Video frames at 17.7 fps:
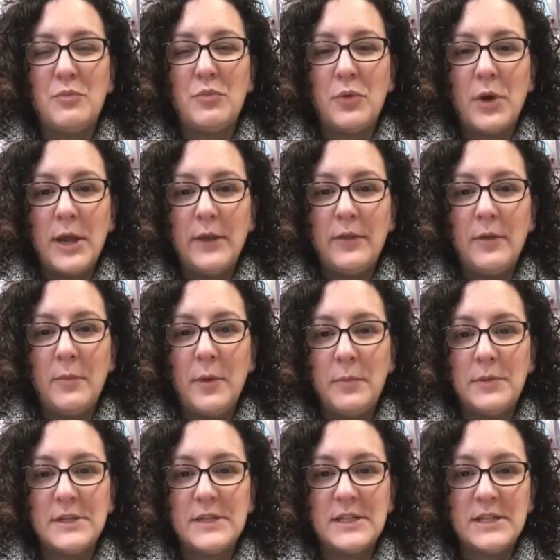break them
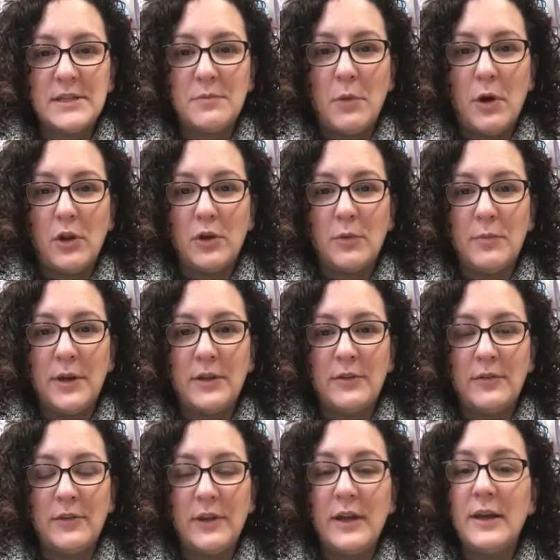up into smaller
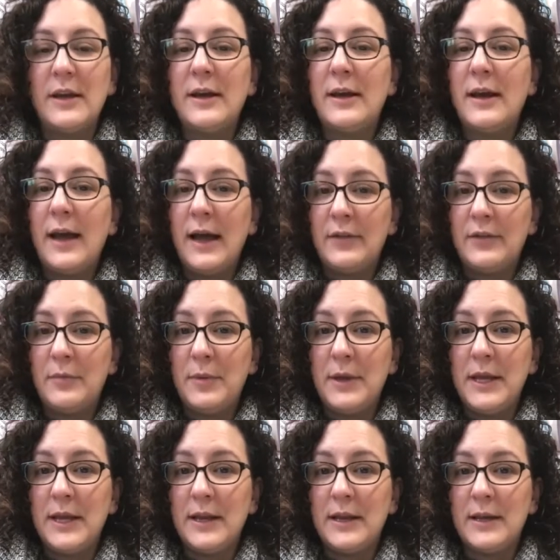bits at the
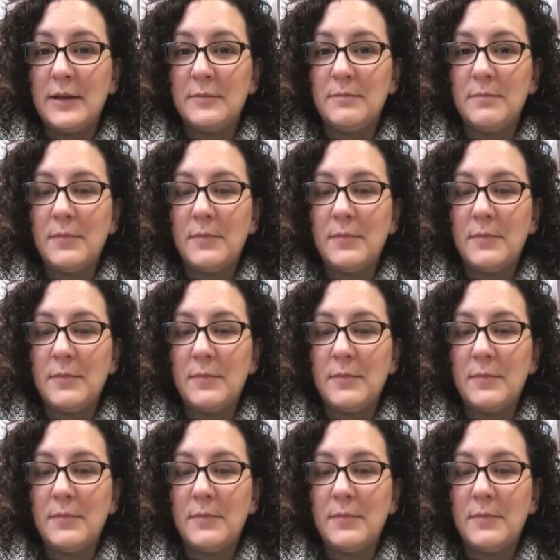beginning.